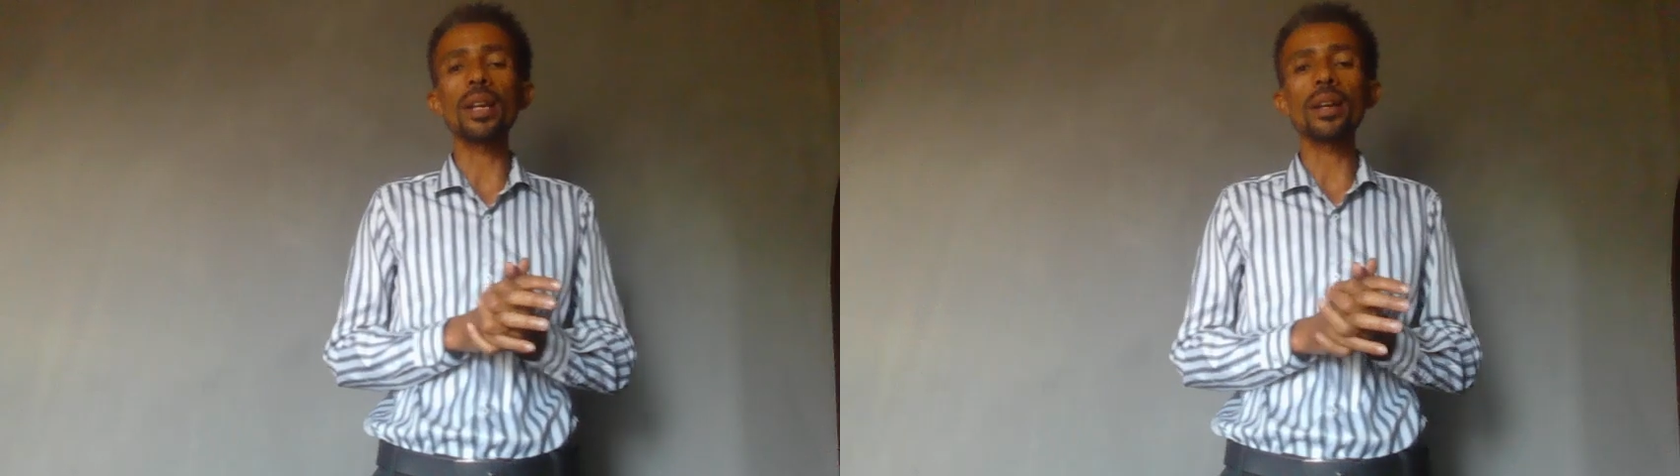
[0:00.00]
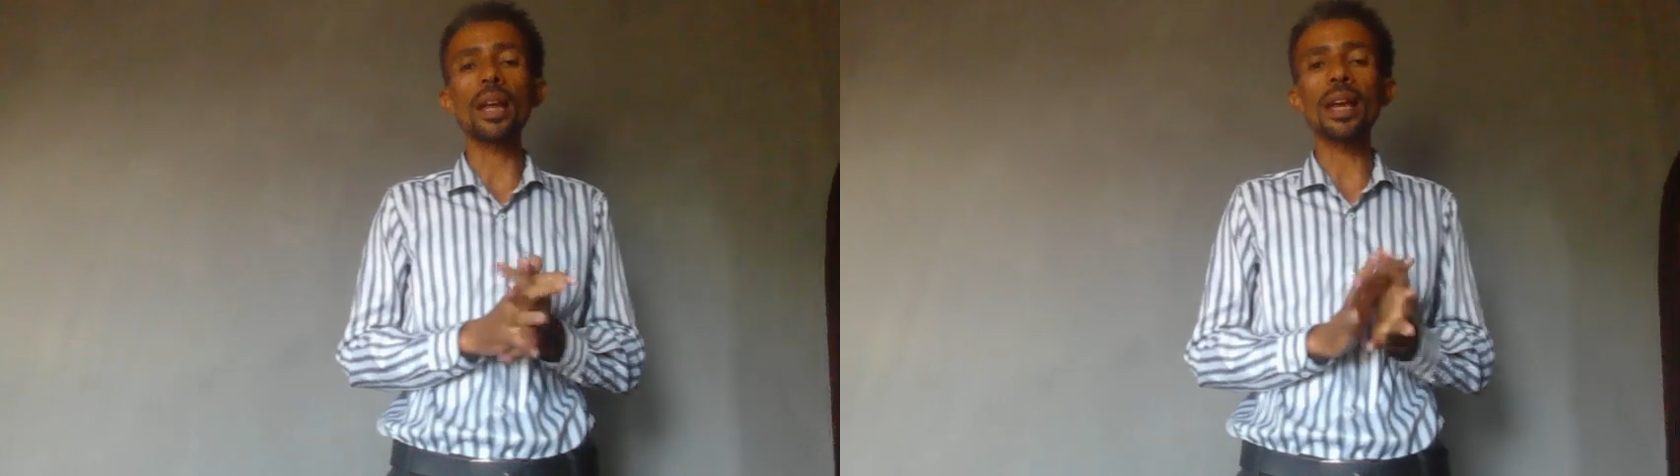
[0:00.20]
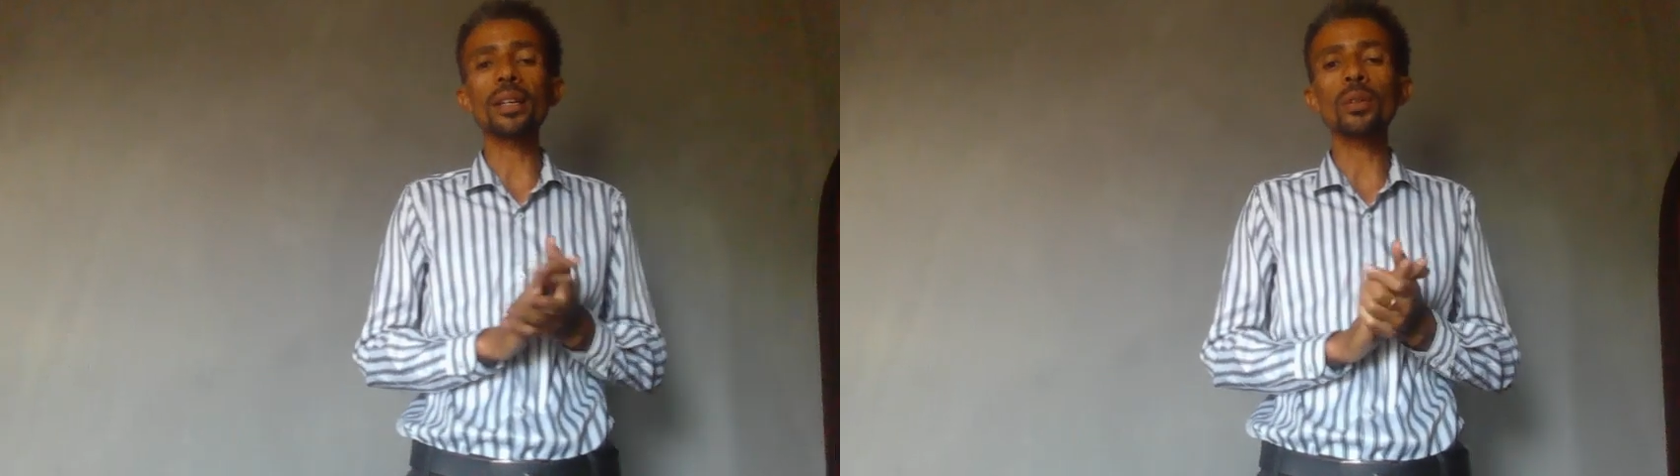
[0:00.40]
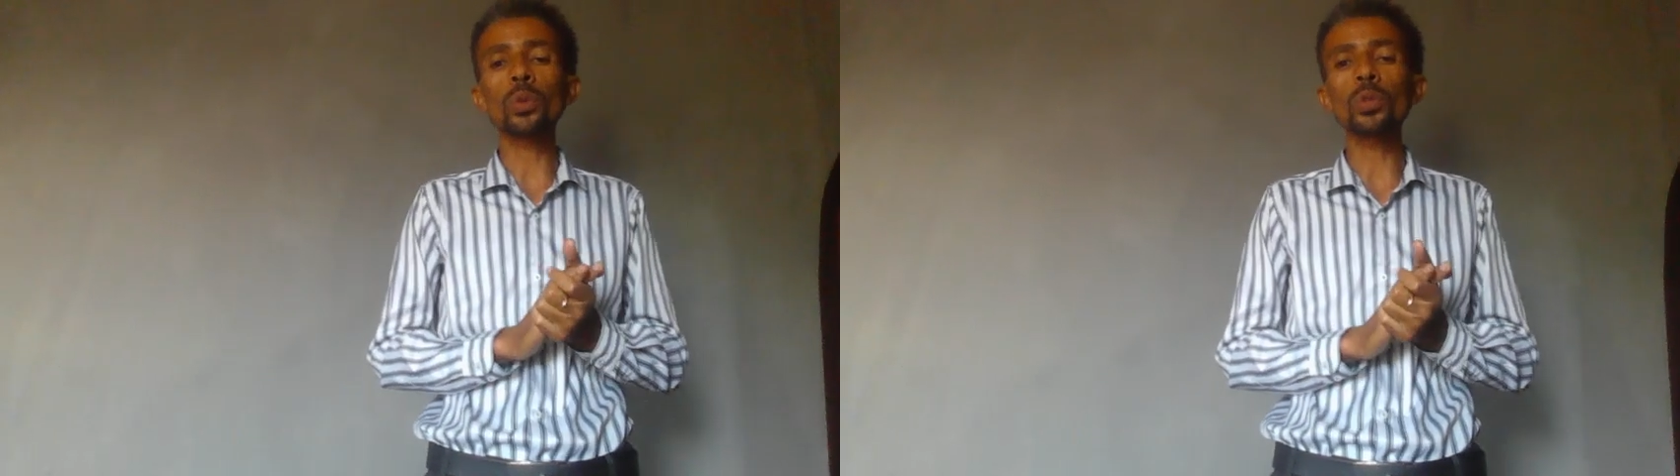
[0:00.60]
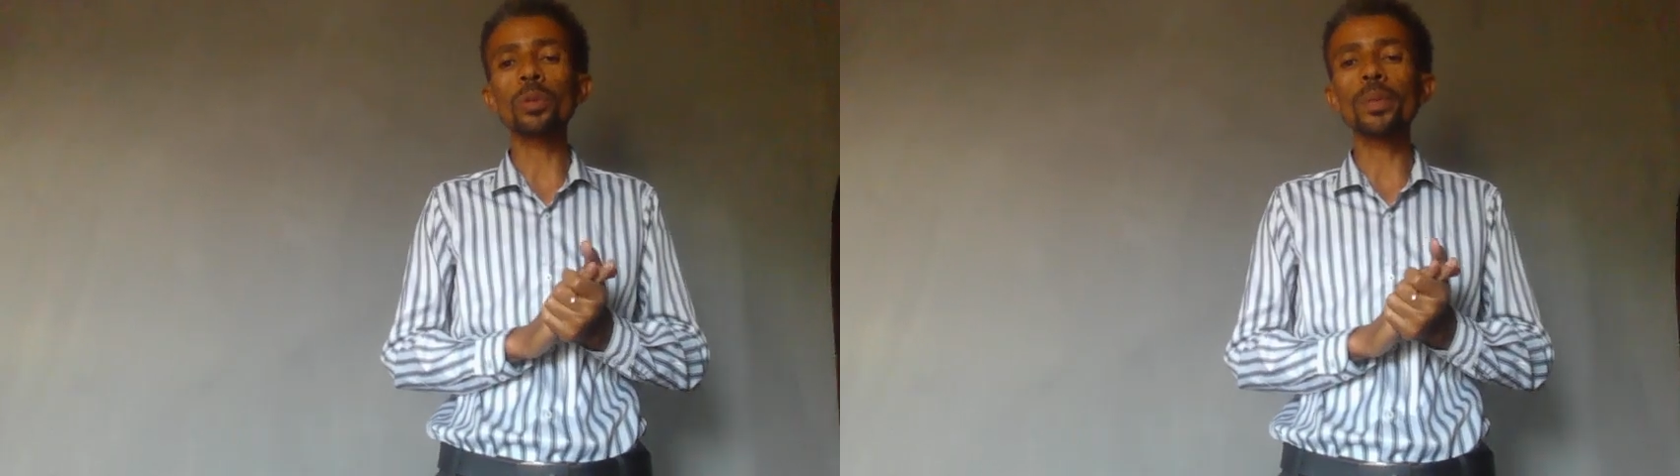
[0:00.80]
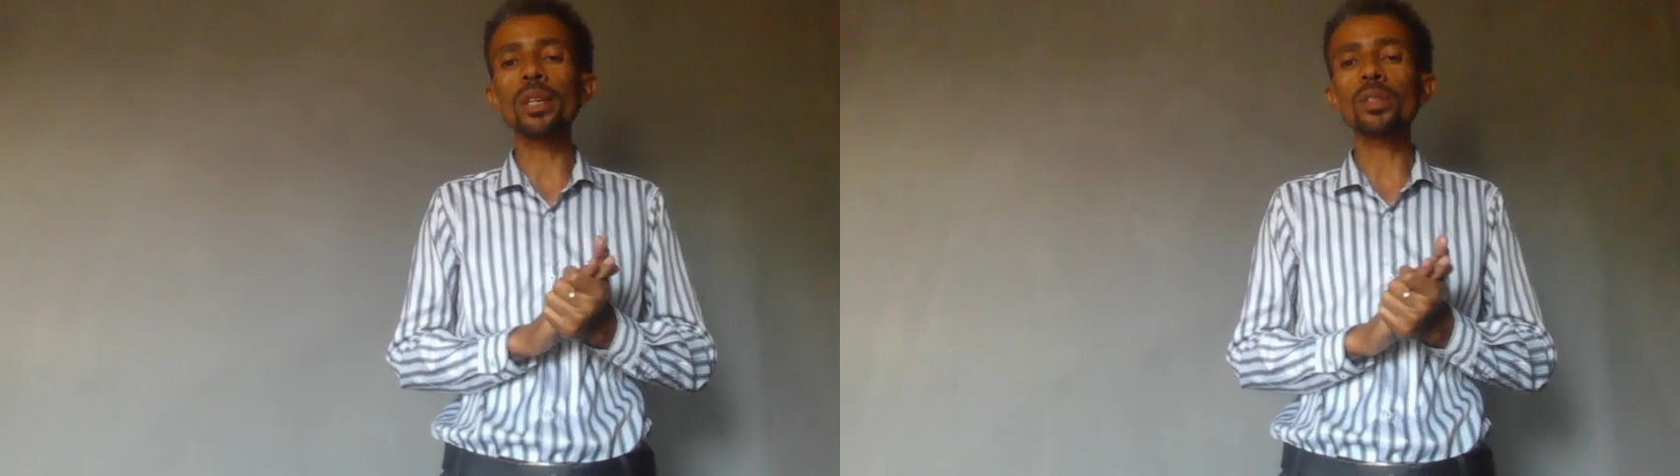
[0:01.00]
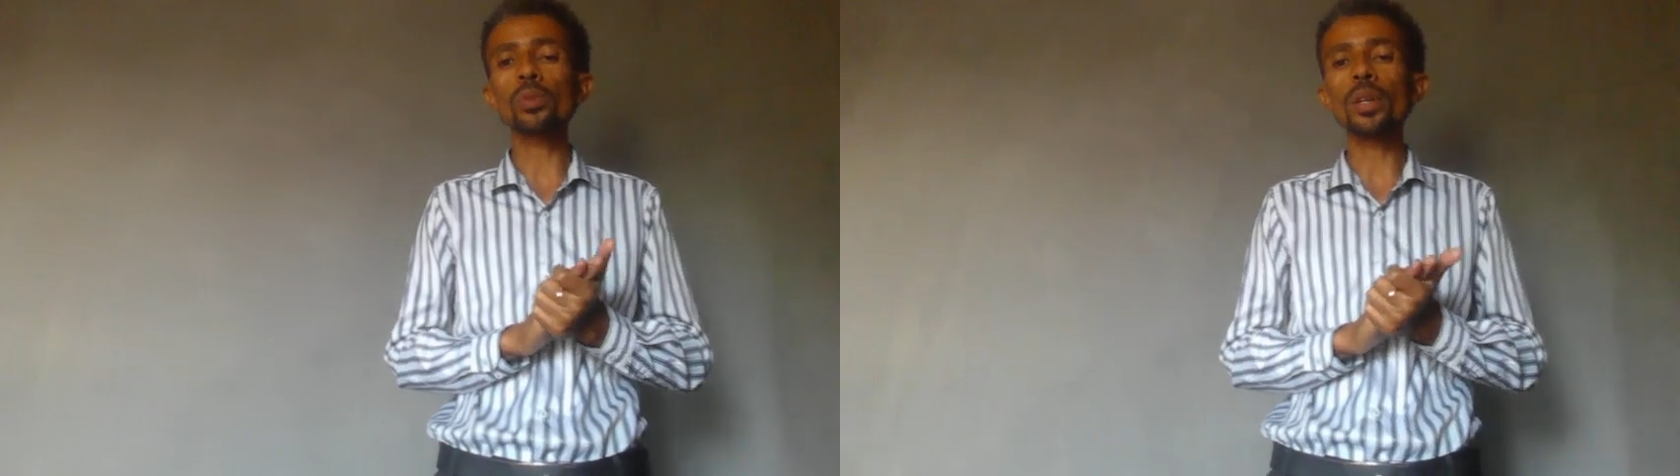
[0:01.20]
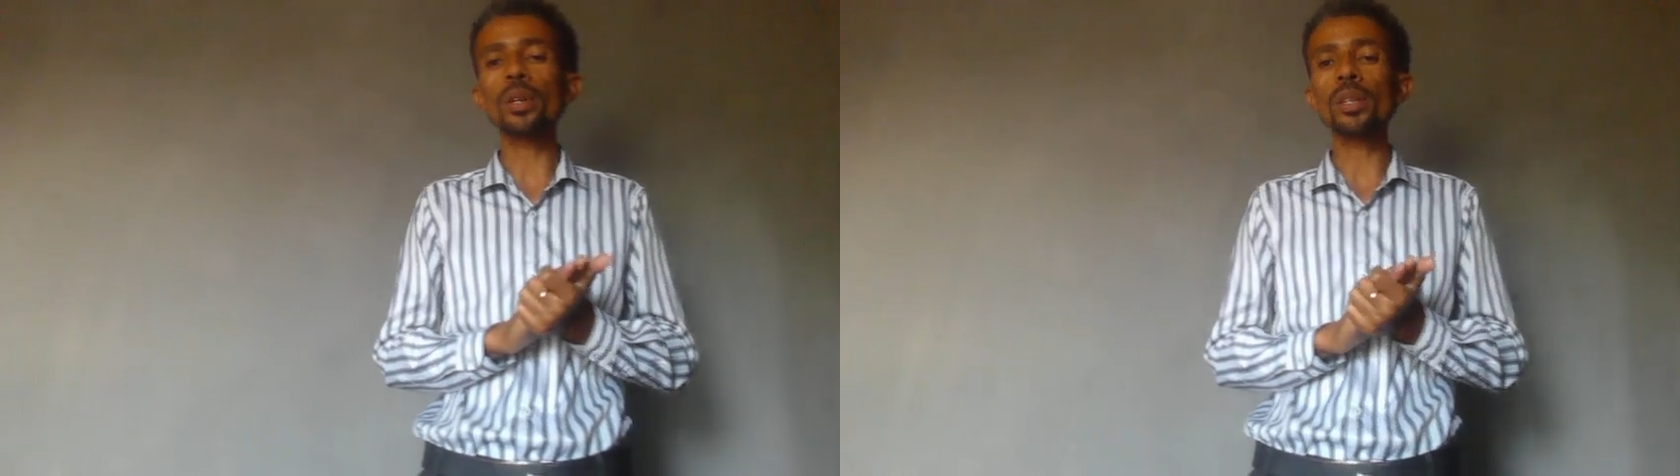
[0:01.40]
like root to mean
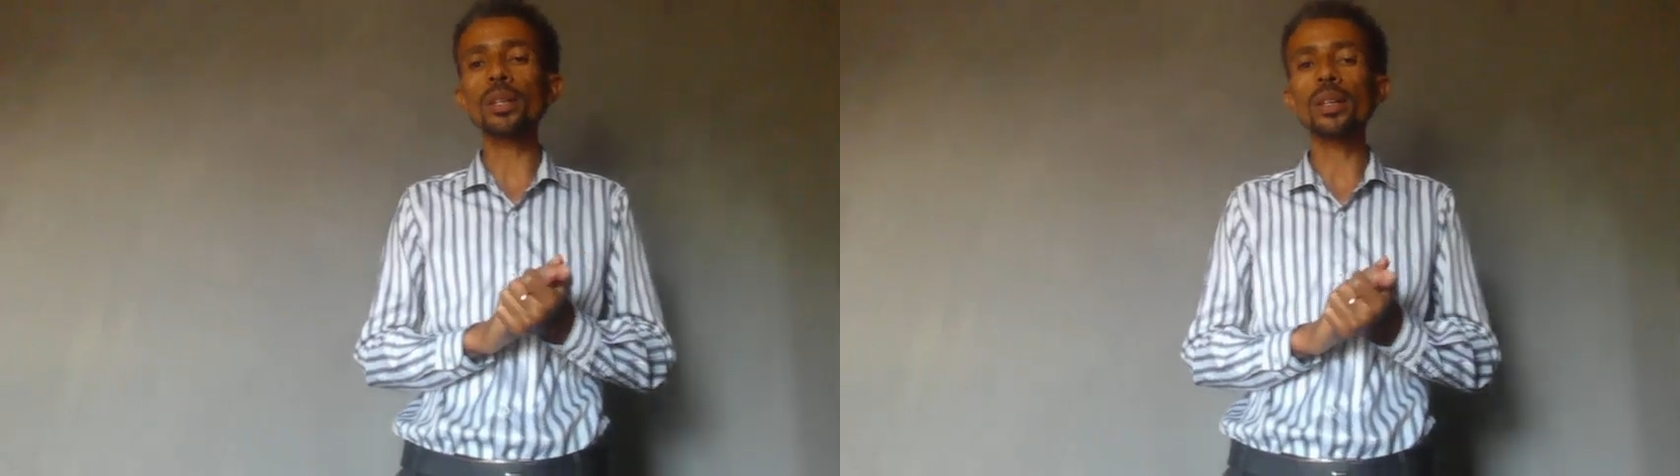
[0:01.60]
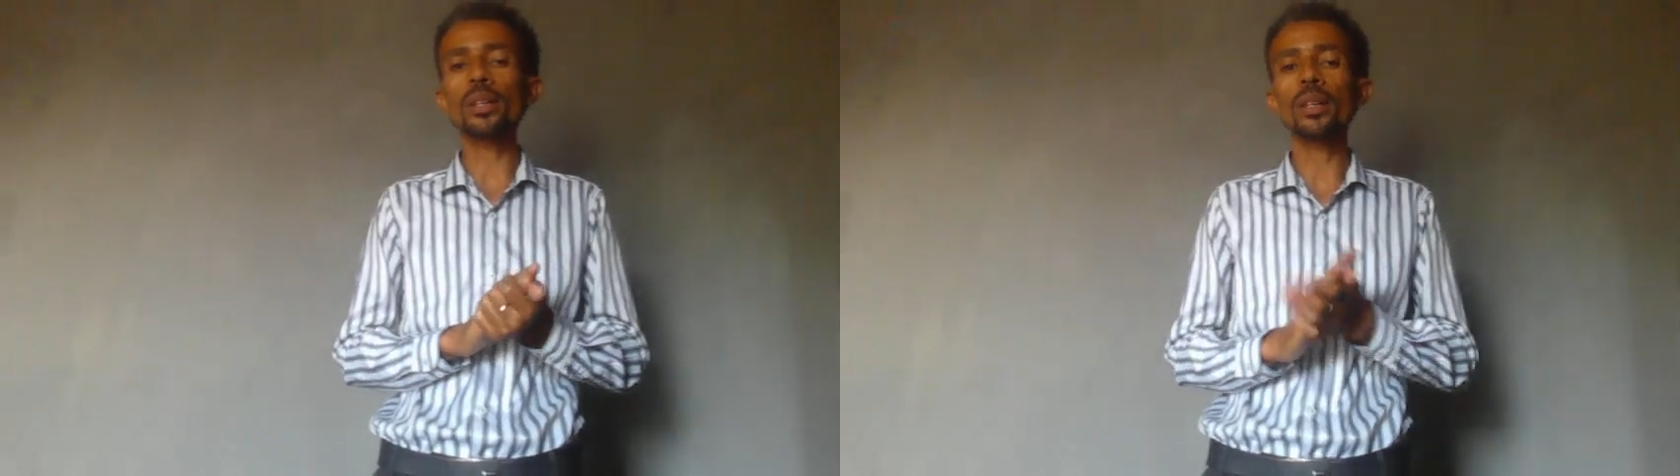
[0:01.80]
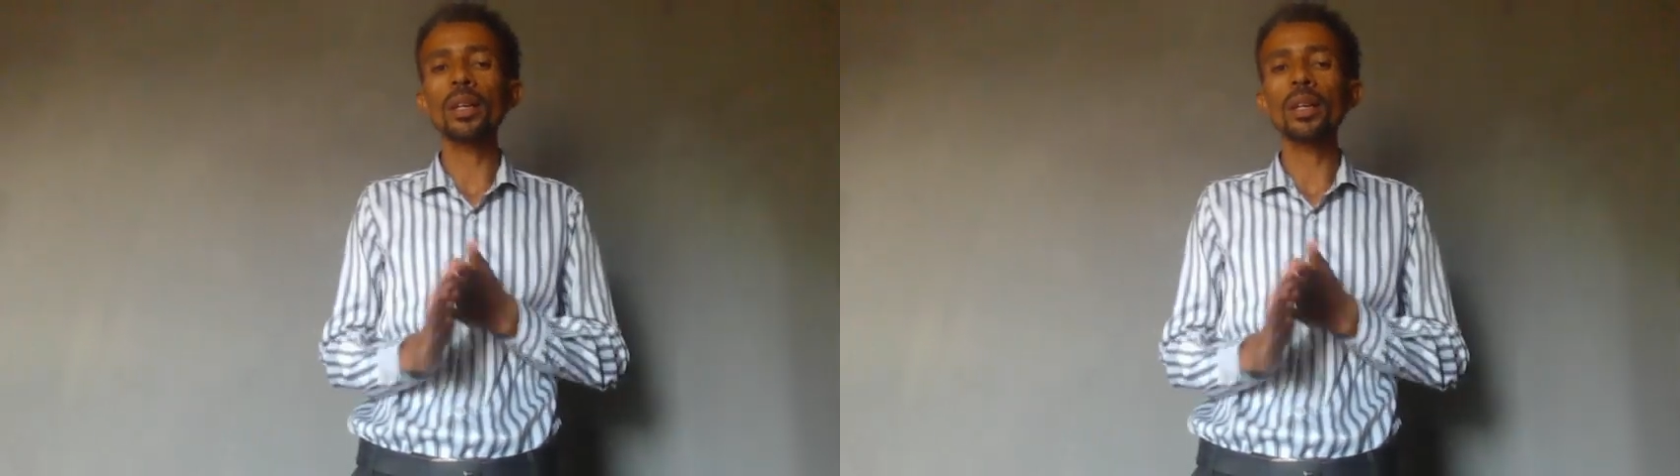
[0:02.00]
squared error,